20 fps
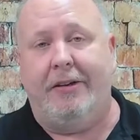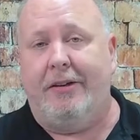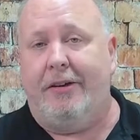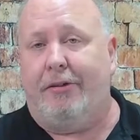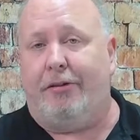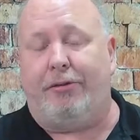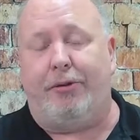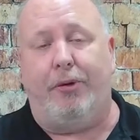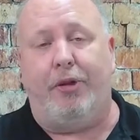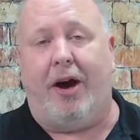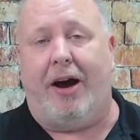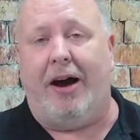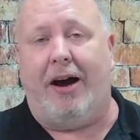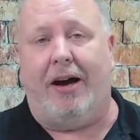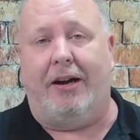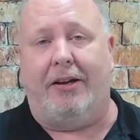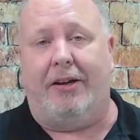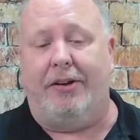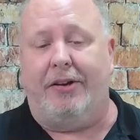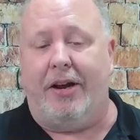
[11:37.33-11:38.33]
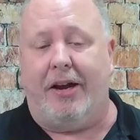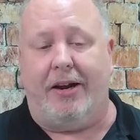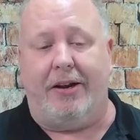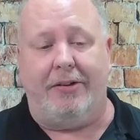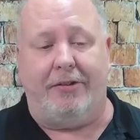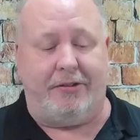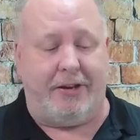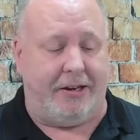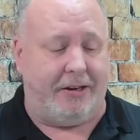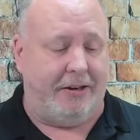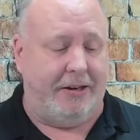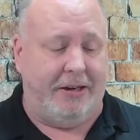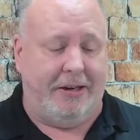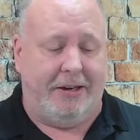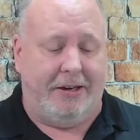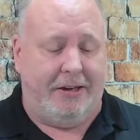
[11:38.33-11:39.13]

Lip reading: through the holidays, and